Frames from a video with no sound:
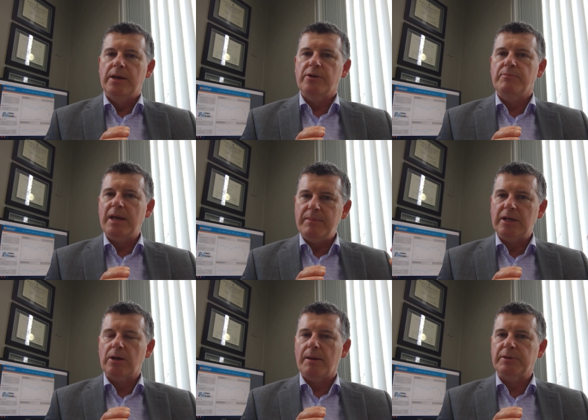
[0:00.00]
there may be
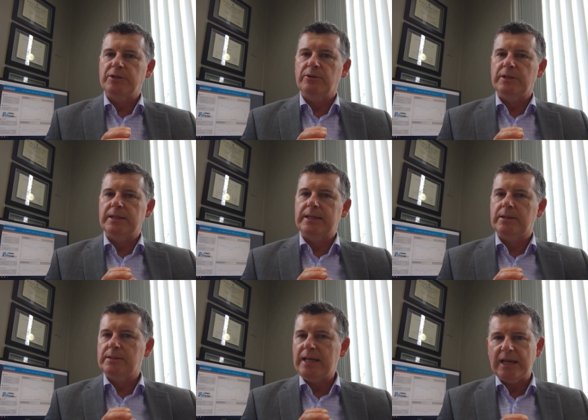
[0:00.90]
an opportunity to
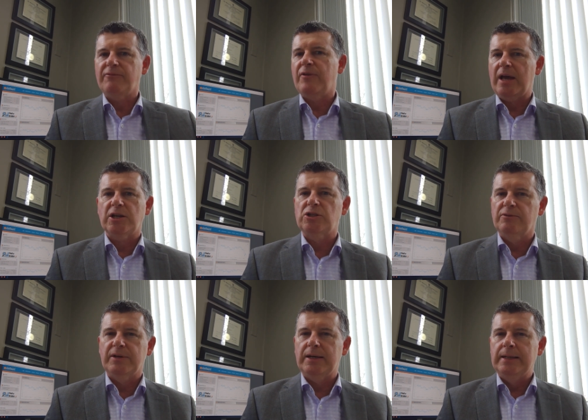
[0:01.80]
take advantage
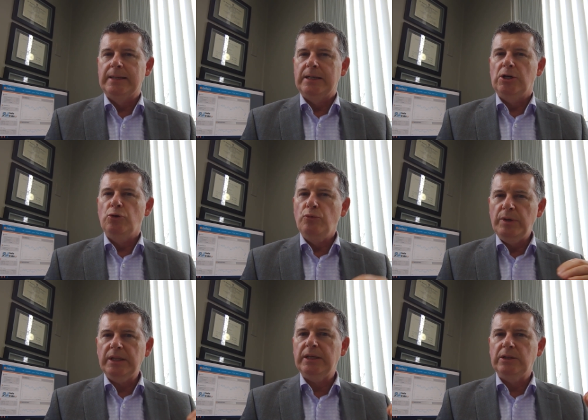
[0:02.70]
of a
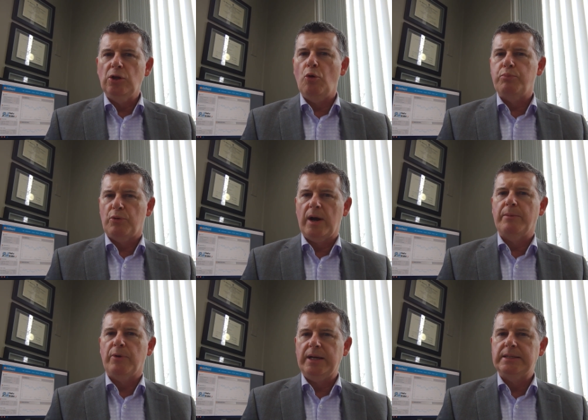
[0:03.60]
really low prime rate